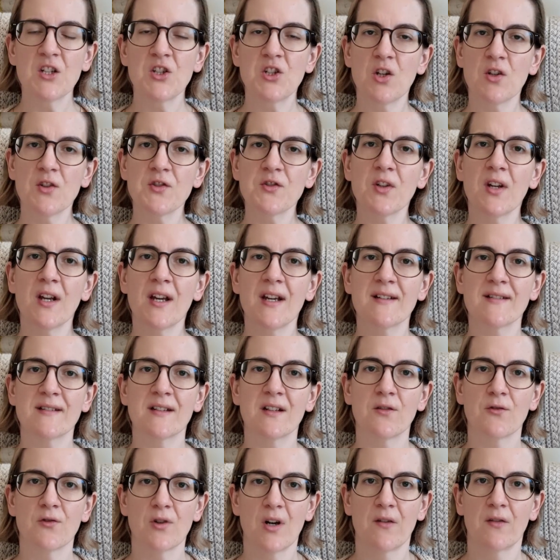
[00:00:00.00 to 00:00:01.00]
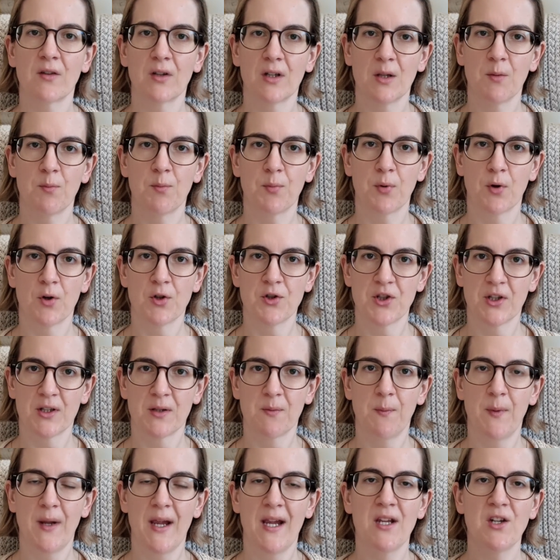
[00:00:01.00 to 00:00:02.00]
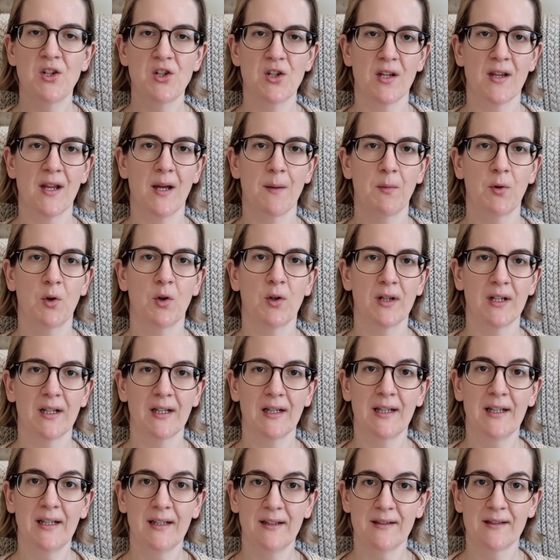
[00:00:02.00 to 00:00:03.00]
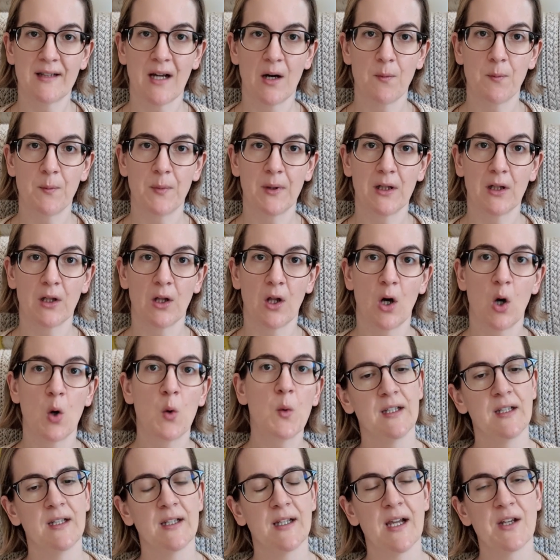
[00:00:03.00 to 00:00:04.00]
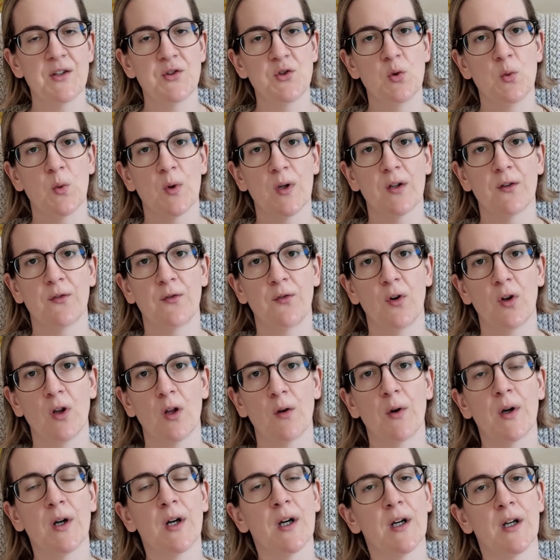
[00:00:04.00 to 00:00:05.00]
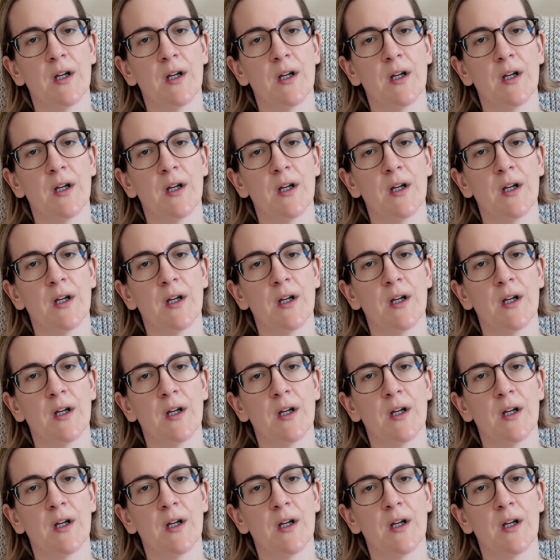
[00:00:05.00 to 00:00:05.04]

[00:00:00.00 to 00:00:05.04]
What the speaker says: She also has a Revelry project page that I'm gonna link down below in case you wanna follow